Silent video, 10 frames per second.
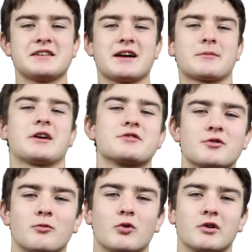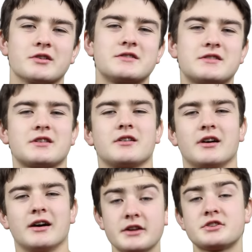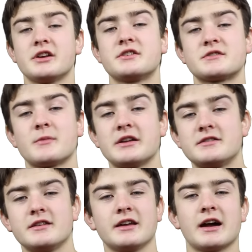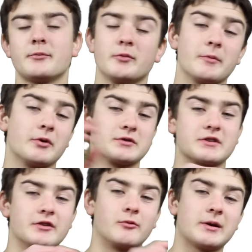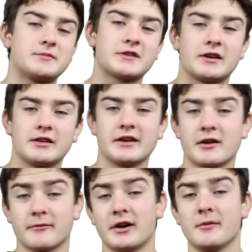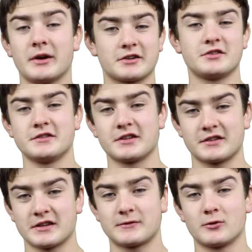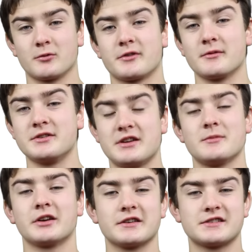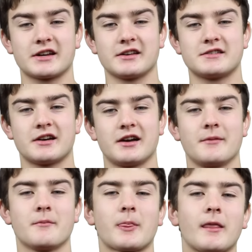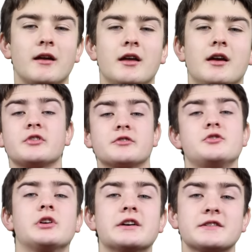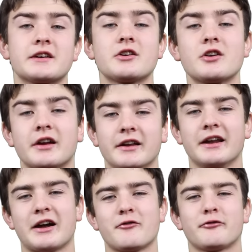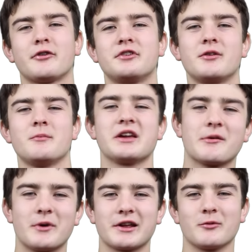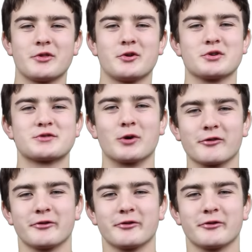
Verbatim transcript: This is the AppCash rewards. Any changes made to the app will be posted on the website, like if I am actually successful with redeeming a second time. I will talk to you guys later and have fun making money with your